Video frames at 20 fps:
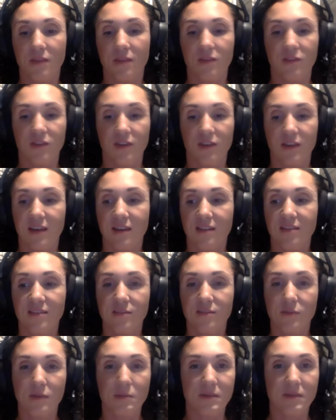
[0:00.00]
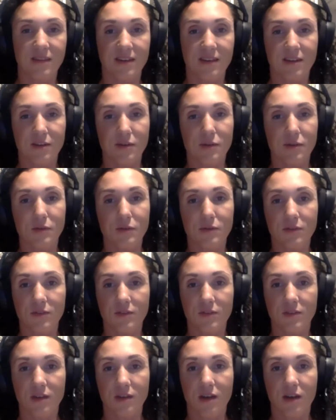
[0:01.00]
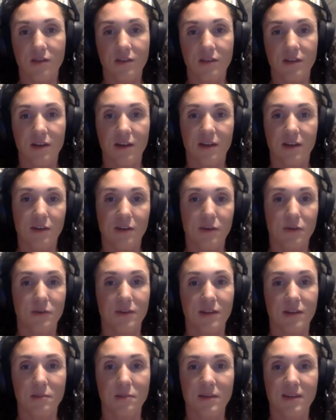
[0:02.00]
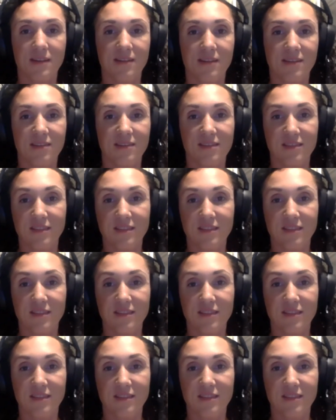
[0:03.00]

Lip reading: chicken, sweet potatoes, avocado, green beans,